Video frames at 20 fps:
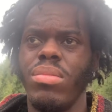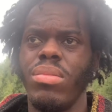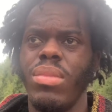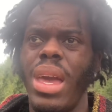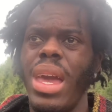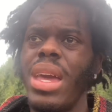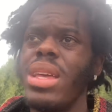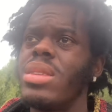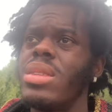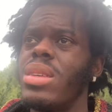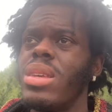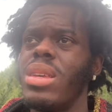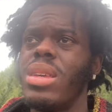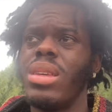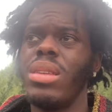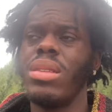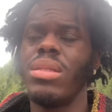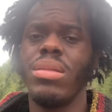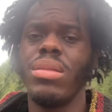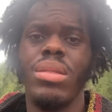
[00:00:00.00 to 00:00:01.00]

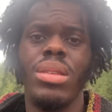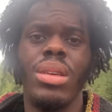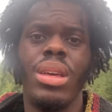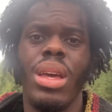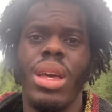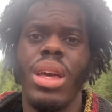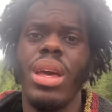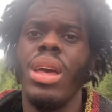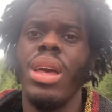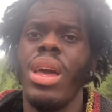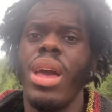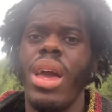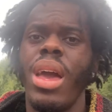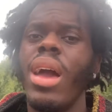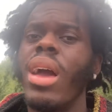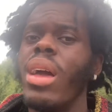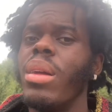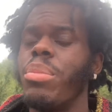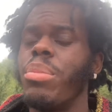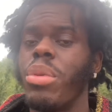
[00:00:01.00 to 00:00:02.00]
18
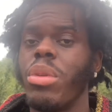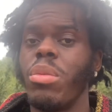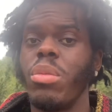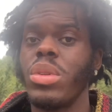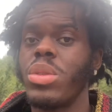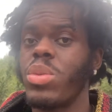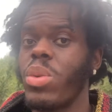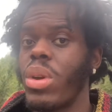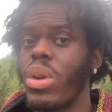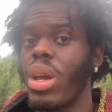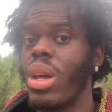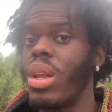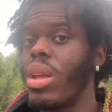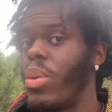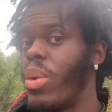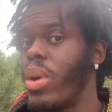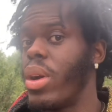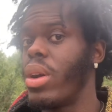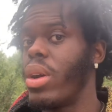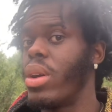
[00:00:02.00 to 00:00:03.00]
and pretty much work
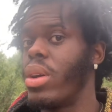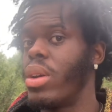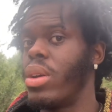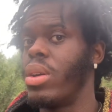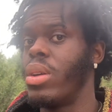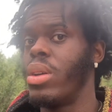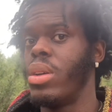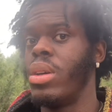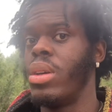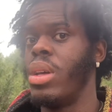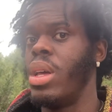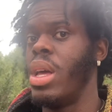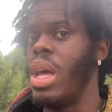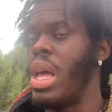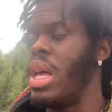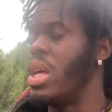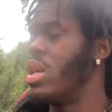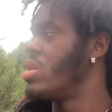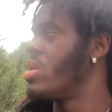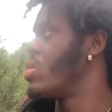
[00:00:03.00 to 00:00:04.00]
anywhere.
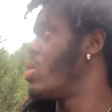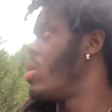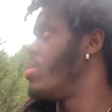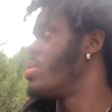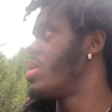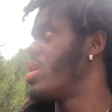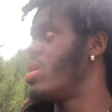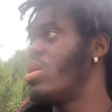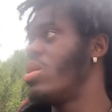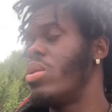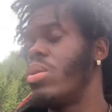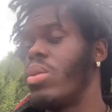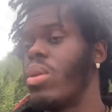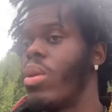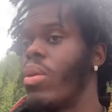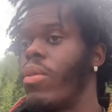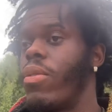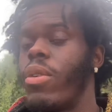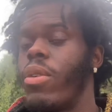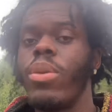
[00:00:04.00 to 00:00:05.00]
So I'm telling you,
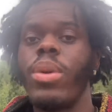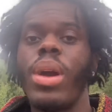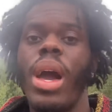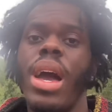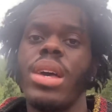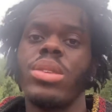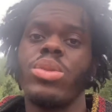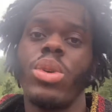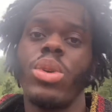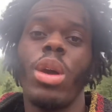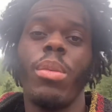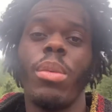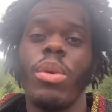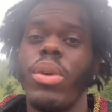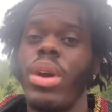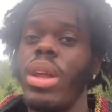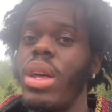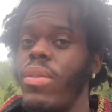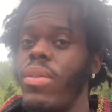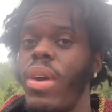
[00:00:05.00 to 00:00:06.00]
for you guys who are coming
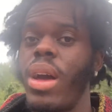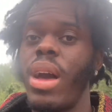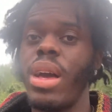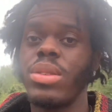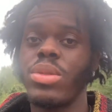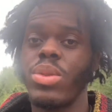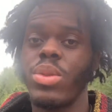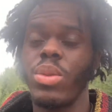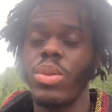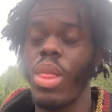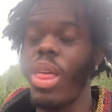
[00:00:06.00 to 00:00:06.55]
right out of high school,